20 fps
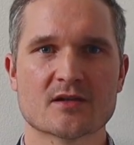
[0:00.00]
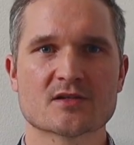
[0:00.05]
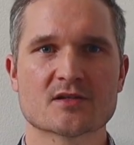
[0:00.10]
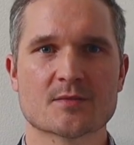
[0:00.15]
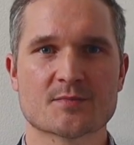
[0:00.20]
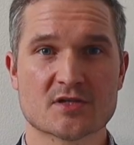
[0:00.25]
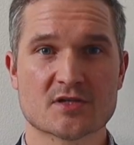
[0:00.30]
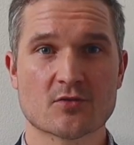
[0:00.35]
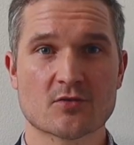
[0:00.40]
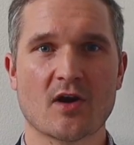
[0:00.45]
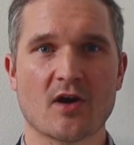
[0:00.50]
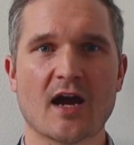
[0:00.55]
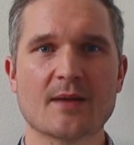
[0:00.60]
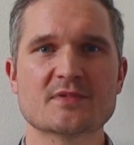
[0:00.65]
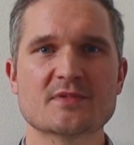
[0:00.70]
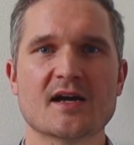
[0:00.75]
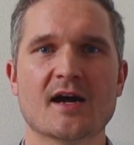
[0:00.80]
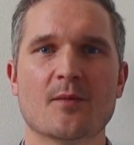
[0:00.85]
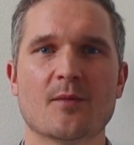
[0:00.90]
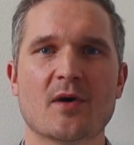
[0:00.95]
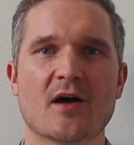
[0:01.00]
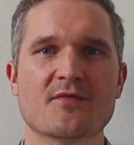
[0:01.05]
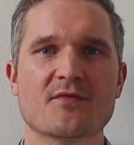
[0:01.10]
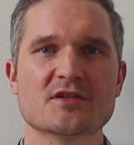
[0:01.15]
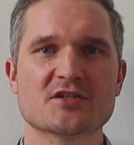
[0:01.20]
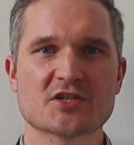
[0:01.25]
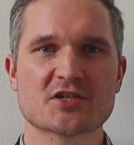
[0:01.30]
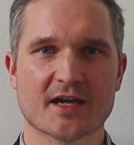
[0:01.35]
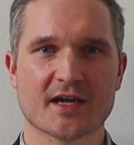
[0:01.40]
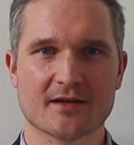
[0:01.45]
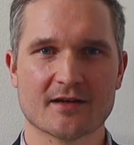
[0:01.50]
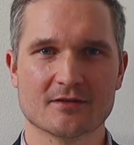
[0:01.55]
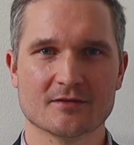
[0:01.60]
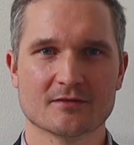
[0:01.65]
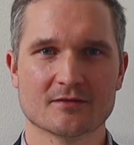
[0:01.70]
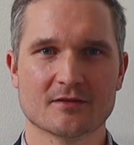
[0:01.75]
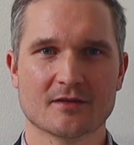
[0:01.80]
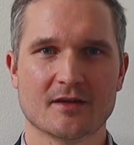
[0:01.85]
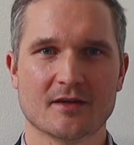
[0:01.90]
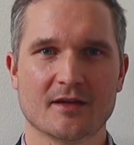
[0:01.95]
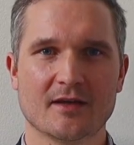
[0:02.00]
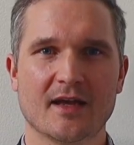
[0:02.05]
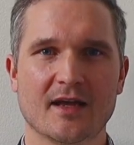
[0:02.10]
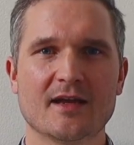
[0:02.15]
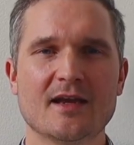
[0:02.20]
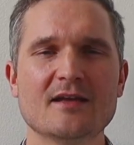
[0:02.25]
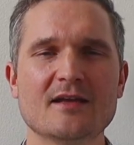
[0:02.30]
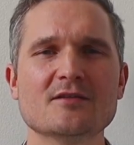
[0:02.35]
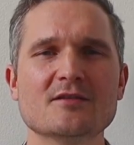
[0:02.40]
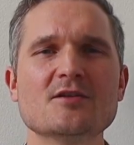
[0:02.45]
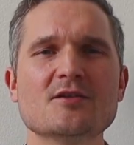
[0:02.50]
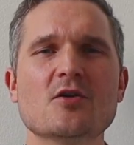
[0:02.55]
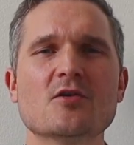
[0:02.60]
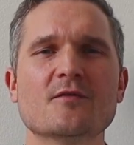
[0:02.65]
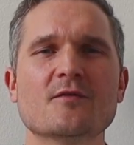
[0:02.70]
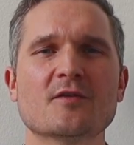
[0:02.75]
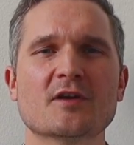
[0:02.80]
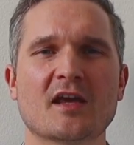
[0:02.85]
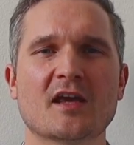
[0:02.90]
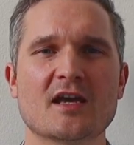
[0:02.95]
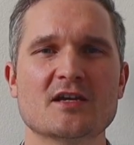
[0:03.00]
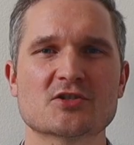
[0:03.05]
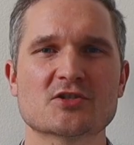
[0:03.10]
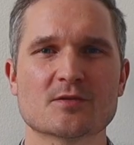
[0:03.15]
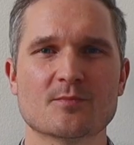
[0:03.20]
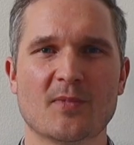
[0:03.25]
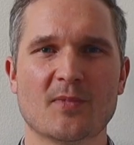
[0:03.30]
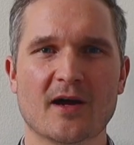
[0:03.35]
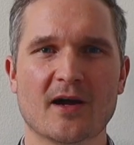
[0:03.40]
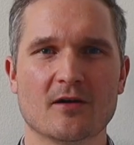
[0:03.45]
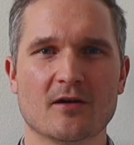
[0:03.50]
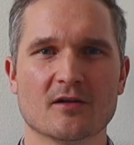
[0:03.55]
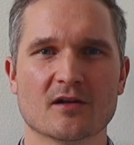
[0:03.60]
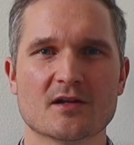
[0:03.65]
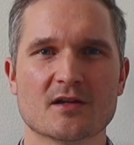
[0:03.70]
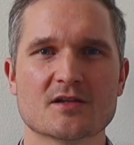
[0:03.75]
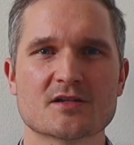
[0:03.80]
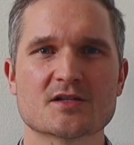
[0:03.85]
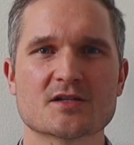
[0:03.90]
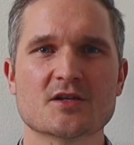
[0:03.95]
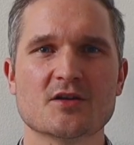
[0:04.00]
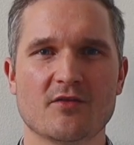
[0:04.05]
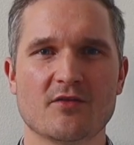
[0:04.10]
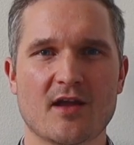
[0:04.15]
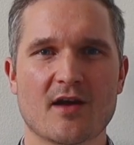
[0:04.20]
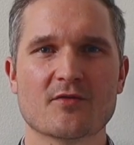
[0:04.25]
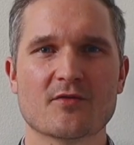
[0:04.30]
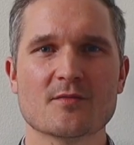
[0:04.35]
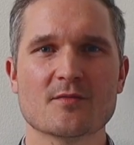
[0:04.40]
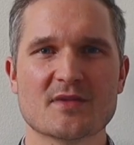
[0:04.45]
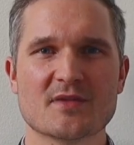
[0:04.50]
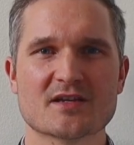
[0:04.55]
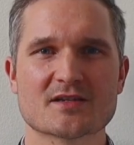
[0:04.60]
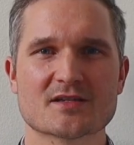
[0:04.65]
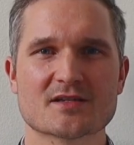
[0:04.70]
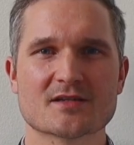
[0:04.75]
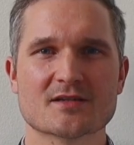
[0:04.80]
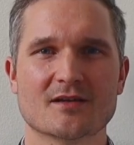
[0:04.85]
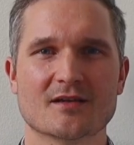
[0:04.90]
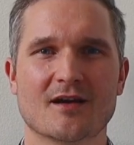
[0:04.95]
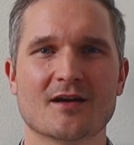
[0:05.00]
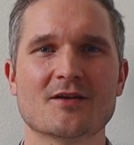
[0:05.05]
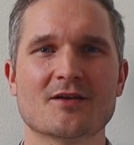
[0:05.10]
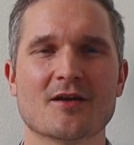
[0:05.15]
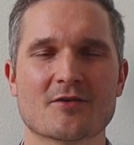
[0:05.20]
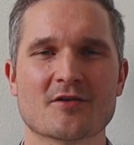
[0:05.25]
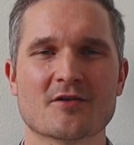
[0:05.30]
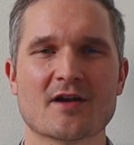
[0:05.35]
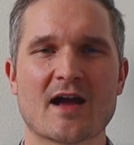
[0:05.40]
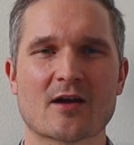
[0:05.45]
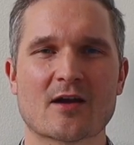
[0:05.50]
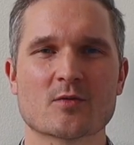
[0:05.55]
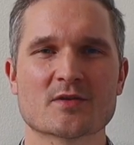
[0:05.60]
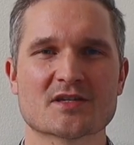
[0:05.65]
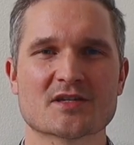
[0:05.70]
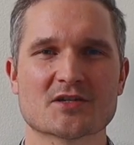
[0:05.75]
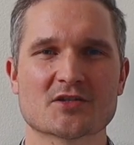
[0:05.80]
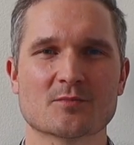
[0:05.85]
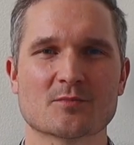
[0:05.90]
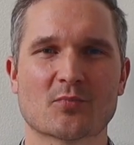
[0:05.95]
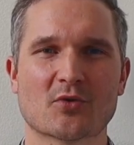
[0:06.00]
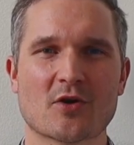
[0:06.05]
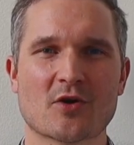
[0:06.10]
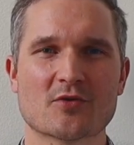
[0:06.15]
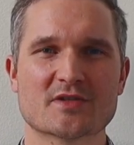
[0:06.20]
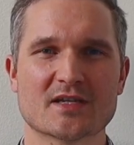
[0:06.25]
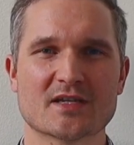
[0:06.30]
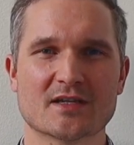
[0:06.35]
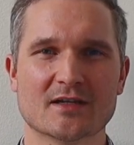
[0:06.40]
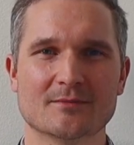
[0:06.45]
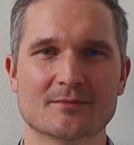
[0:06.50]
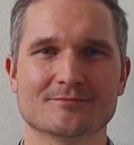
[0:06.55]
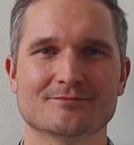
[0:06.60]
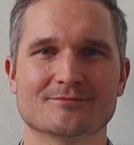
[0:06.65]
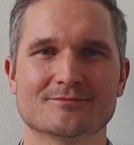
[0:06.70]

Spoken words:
subscribe to help out the channel, and hit the notification bell so you never miss another acquisition pro tip.